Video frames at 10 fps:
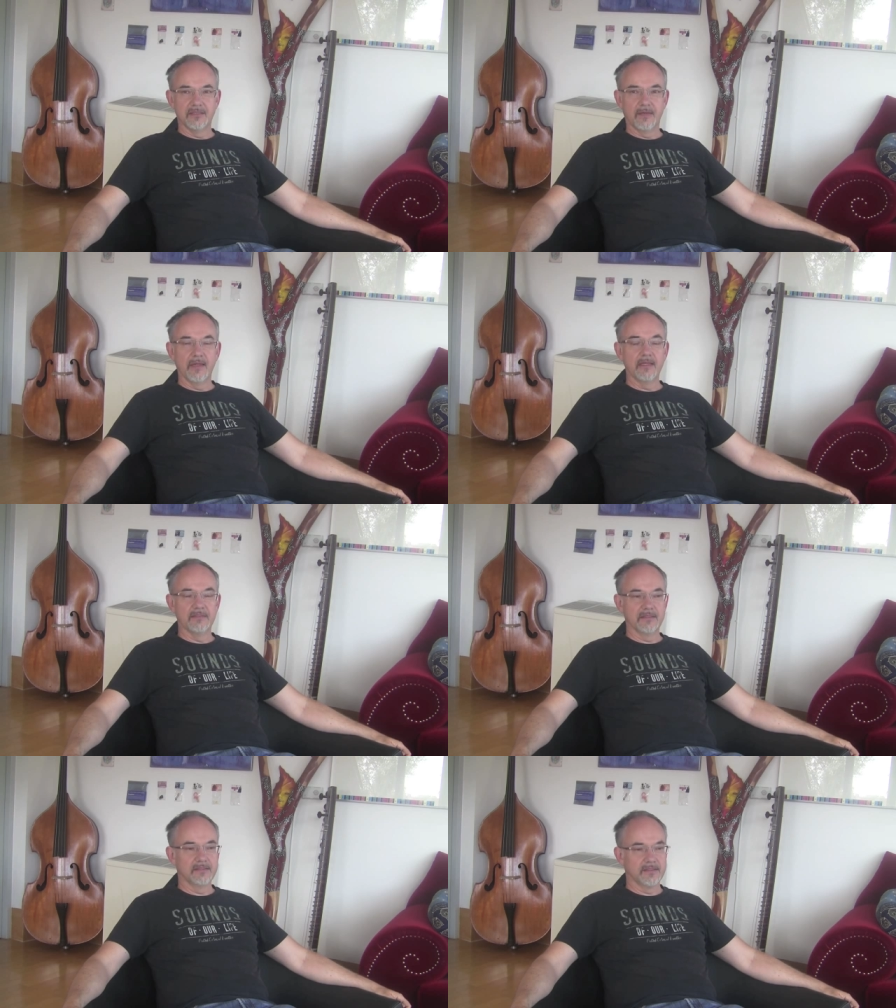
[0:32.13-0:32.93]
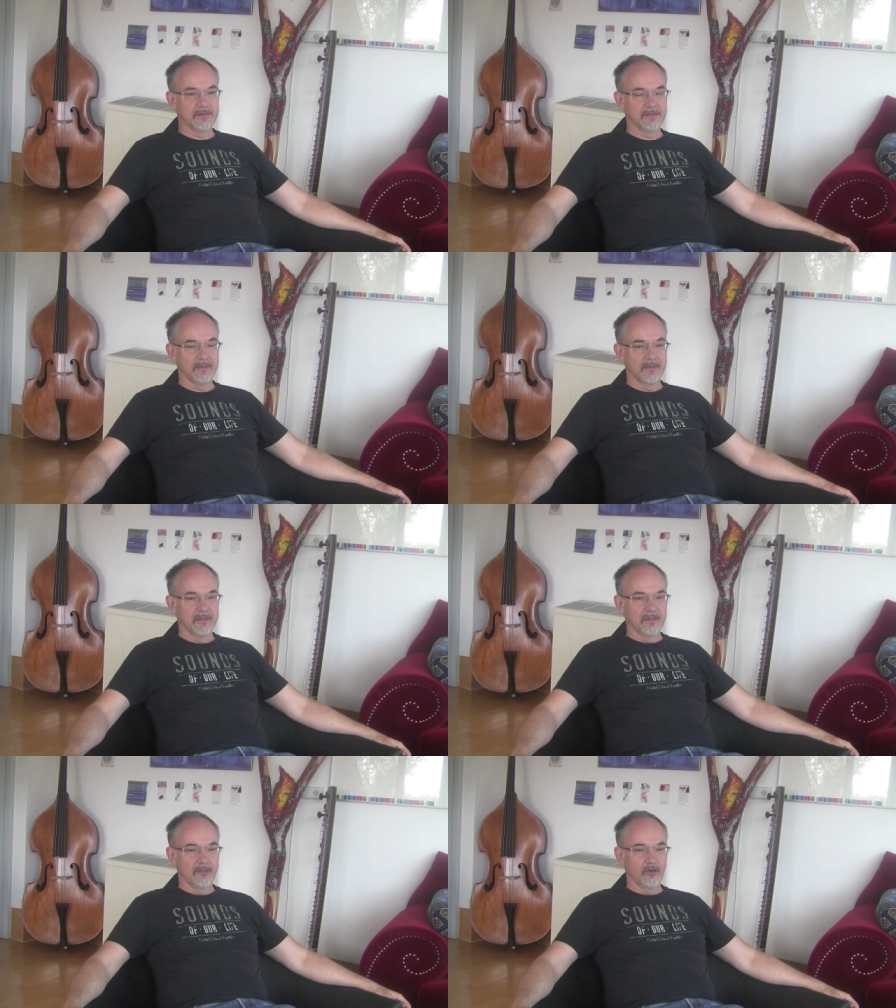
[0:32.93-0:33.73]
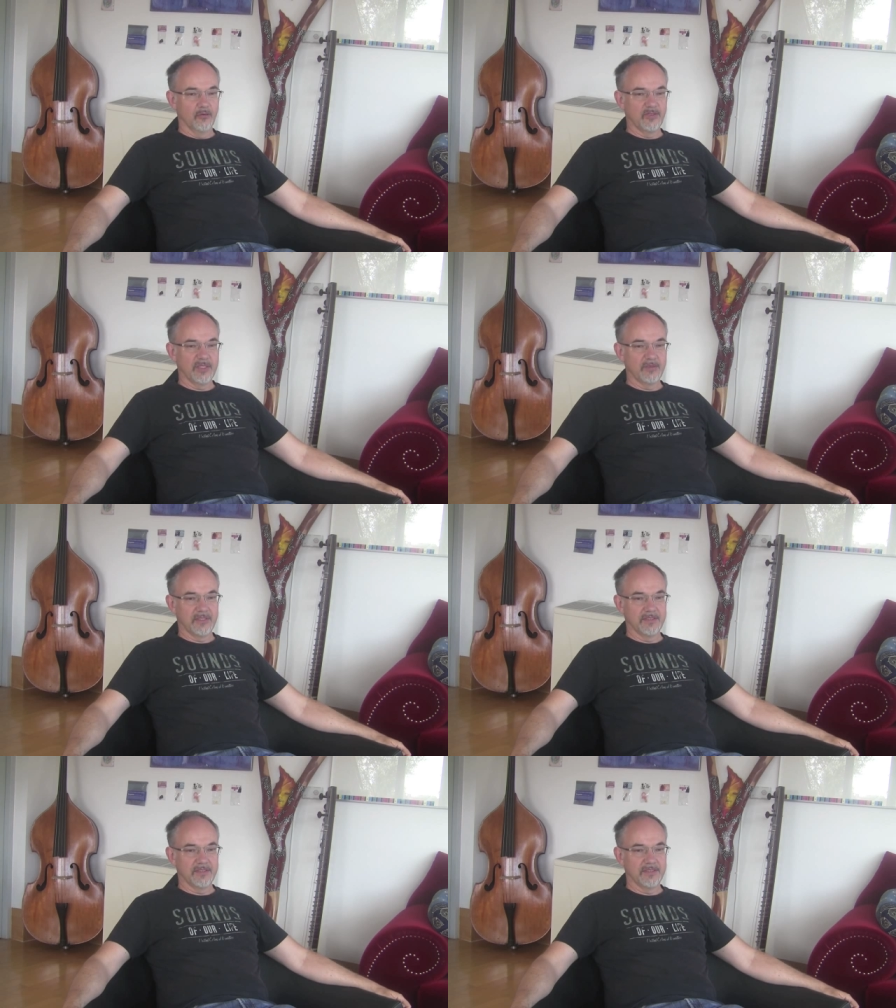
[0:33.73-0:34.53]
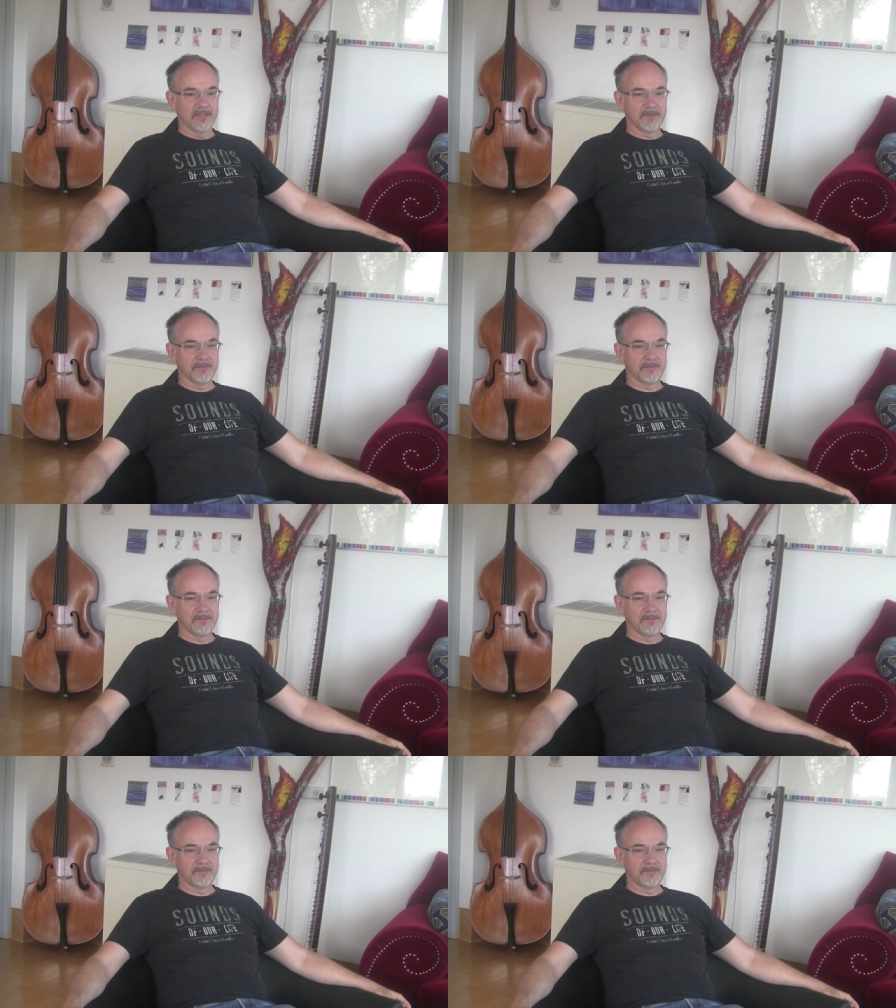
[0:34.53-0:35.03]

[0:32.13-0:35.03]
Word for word: and analysis of substances.